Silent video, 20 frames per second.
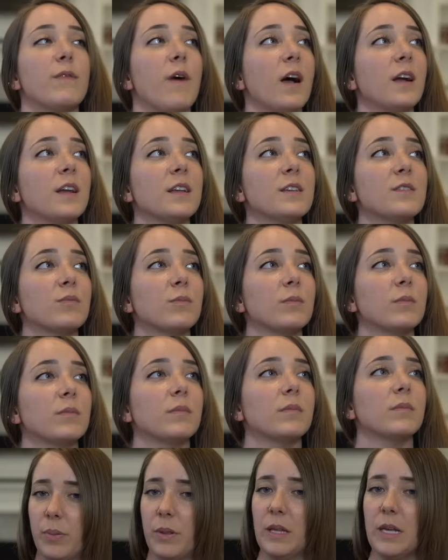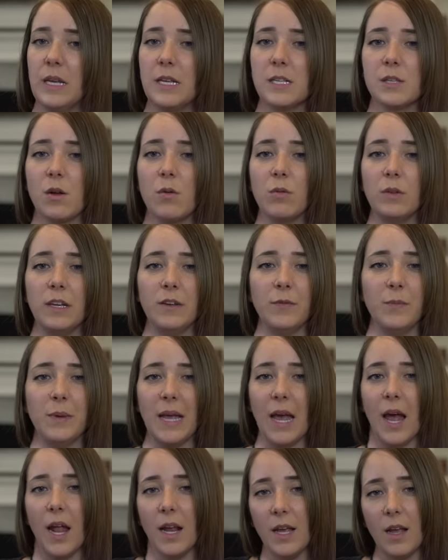Fuck is... Please don't leave me
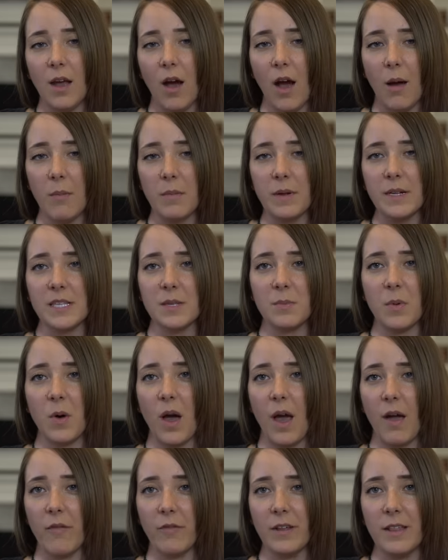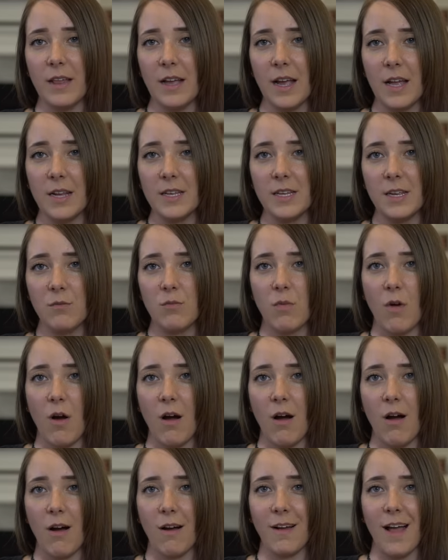any comments about everything I did
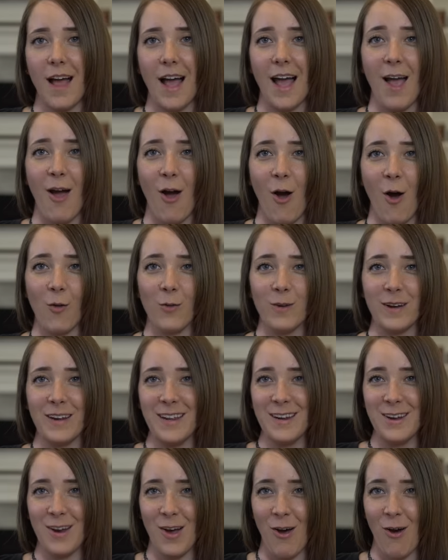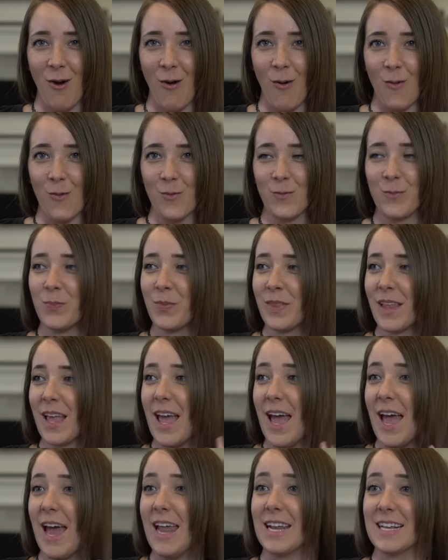wrong. I already know.
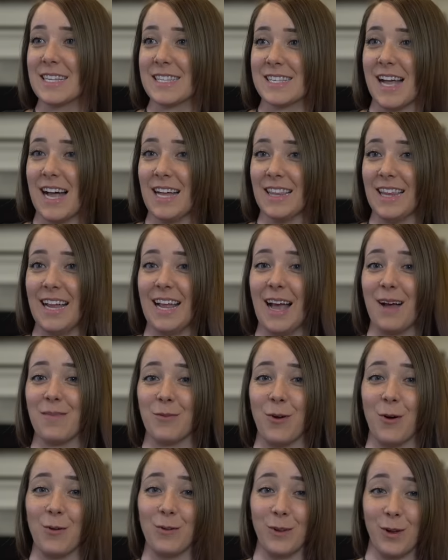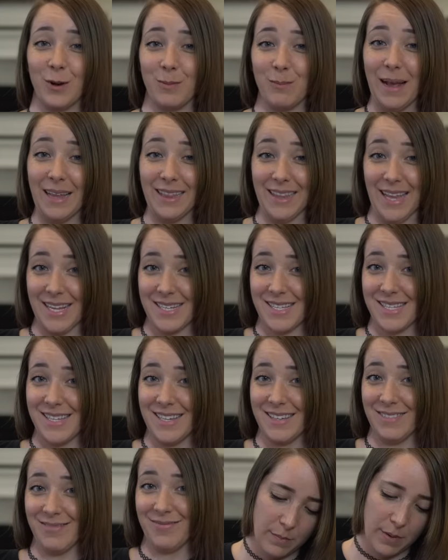And it's not like I'm gonna learn my
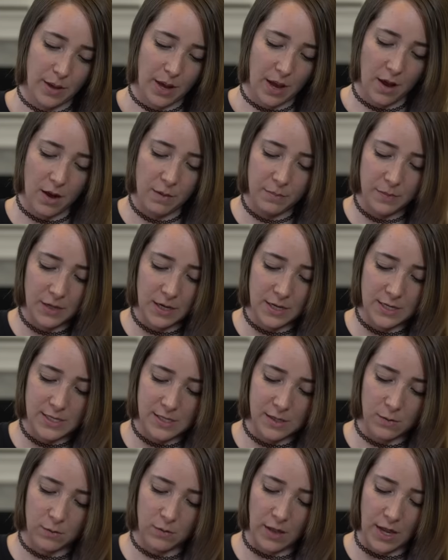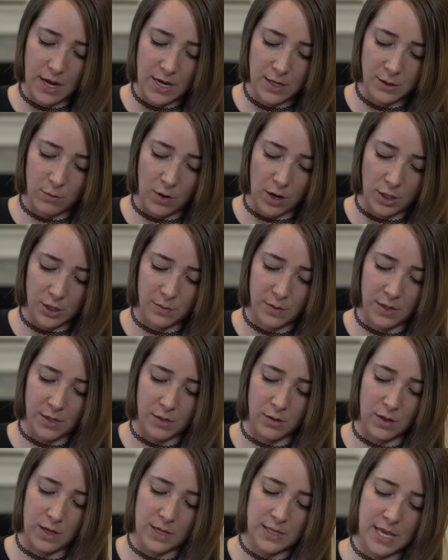lesson. But I hope you guys liked watching me
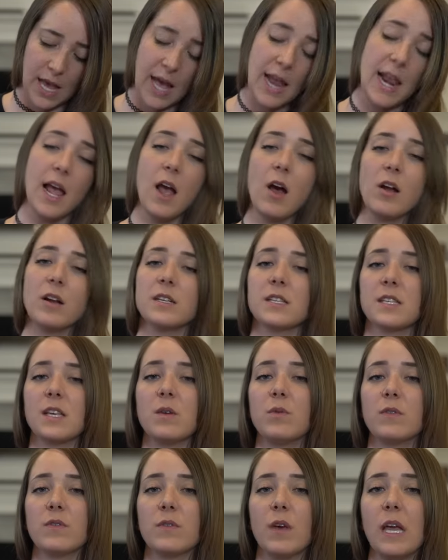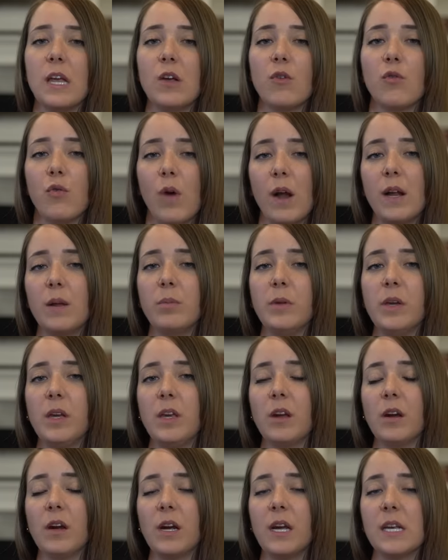do this. And I honestly was incredibly
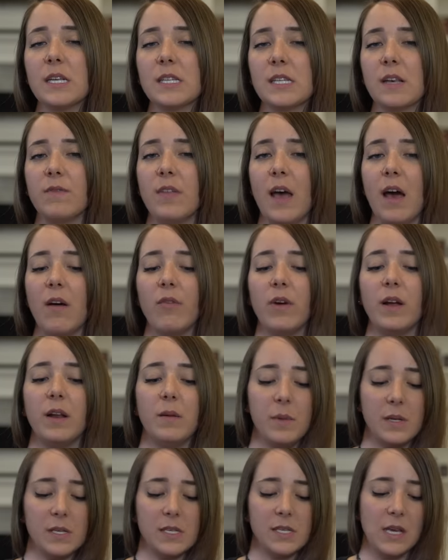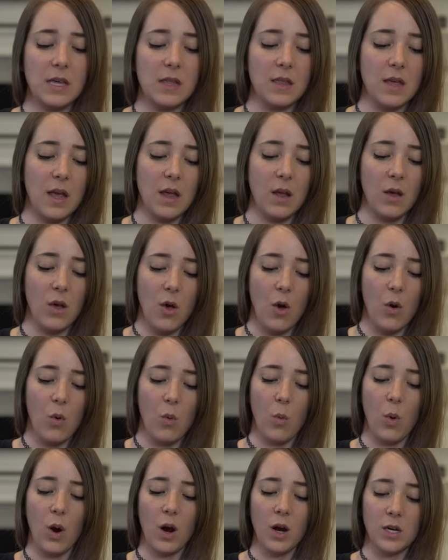curious if that vitamin C thing
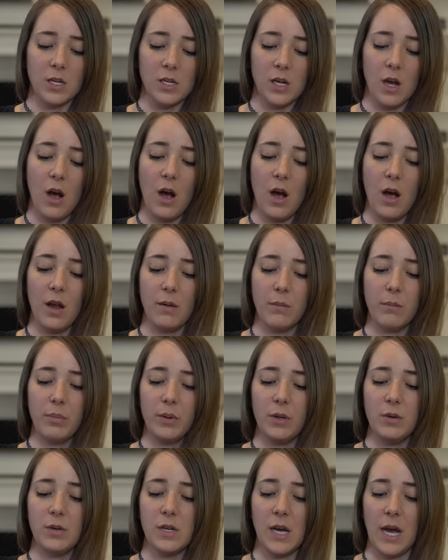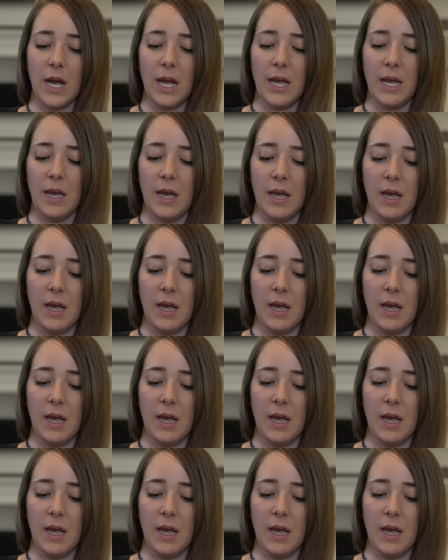worked on blue dye.